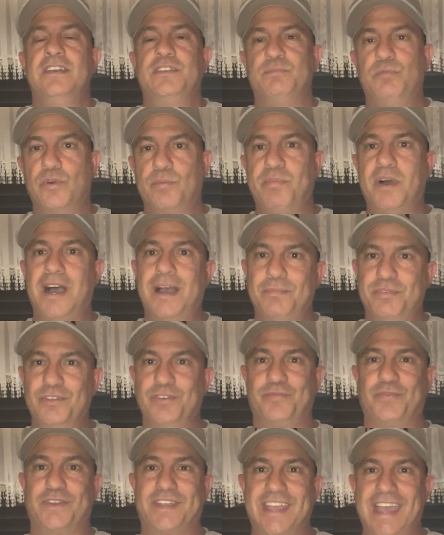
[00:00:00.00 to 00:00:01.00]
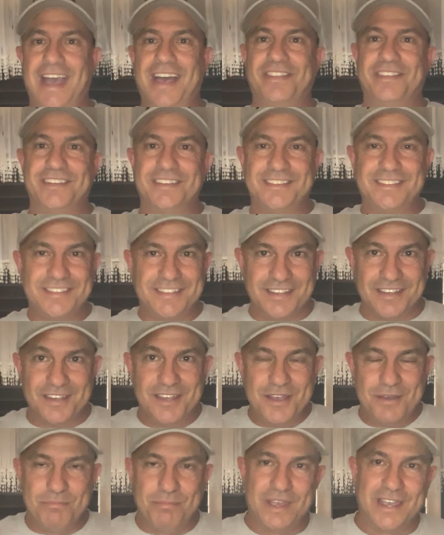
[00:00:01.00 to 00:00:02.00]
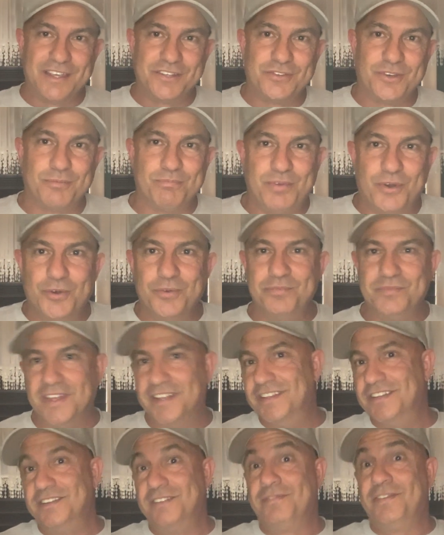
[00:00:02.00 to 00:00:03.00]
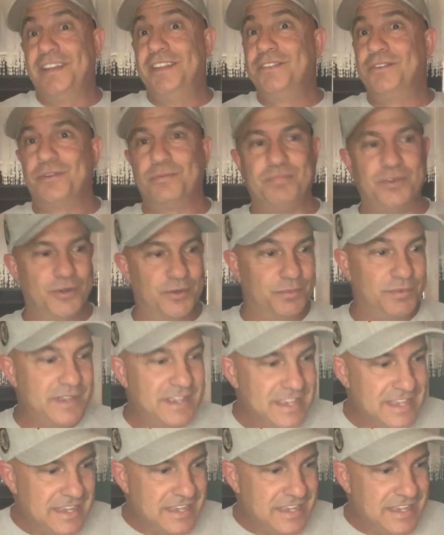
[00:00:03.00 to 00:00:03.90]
it's more popular for Catholics to bash our Pope than to defend our Pope.